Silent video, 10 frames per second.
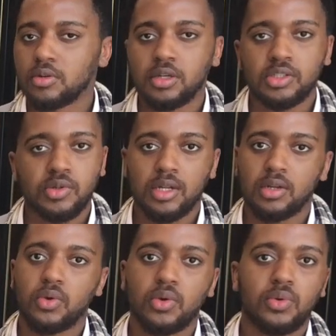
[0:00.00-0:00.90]
They're not trying
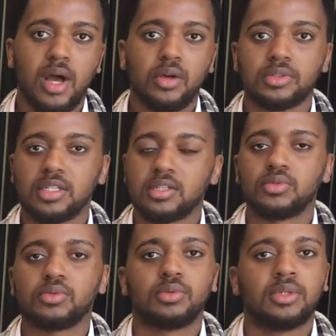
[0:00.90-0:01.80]
to go out
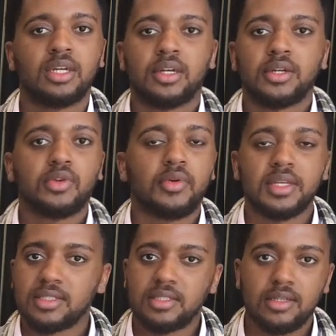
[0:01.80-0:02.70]
into
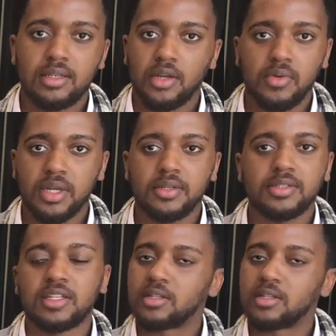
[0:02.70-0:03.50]
crazy arenas.